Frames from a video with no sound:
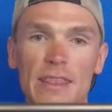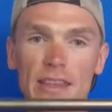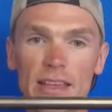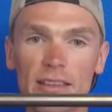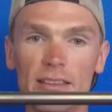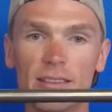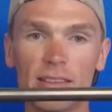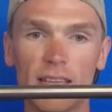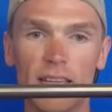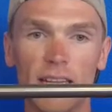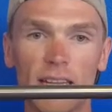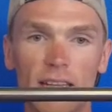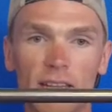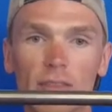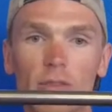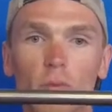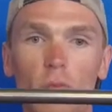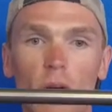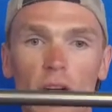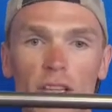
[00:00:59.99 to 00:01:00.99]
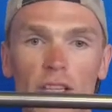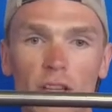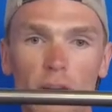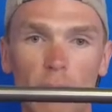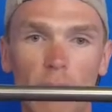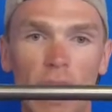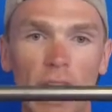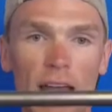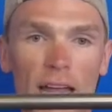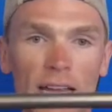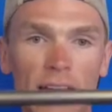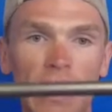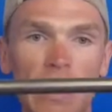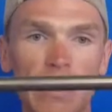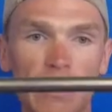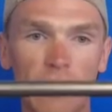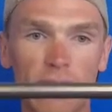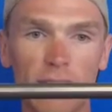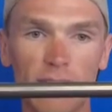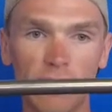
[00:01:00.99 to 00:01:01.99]
this is what you're buying.
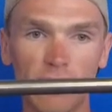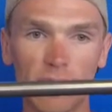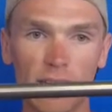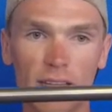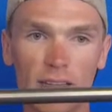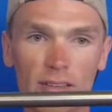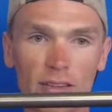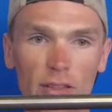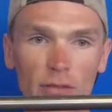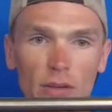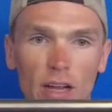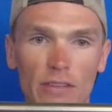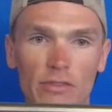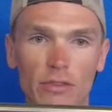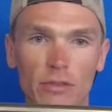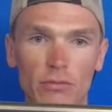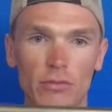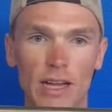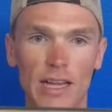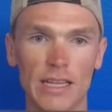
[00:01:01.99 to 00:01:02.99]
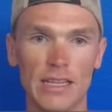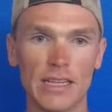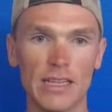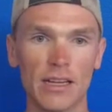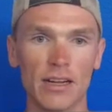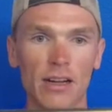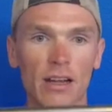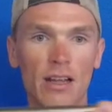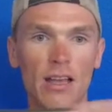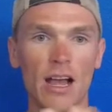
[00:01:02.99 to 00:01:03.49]
This is the rifle right here.